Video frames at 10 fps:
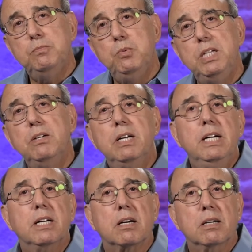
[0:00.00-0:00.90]
When you're
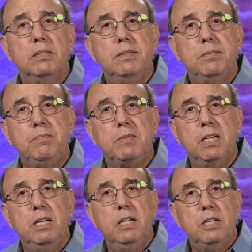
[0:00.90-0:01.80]
here,
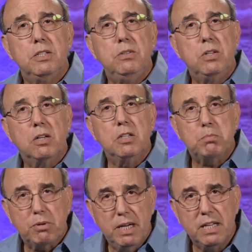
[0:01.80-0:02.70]
you learn to
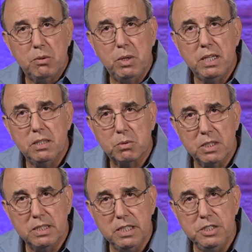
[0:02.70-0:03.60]
pray the way that we're going
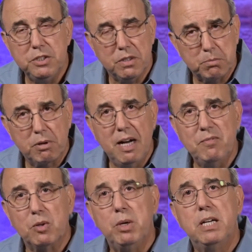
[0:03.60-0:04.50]
to teach you, the
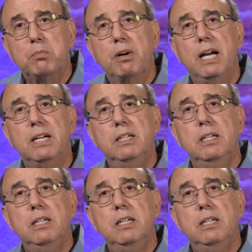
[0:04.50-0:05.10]
proper way to pray.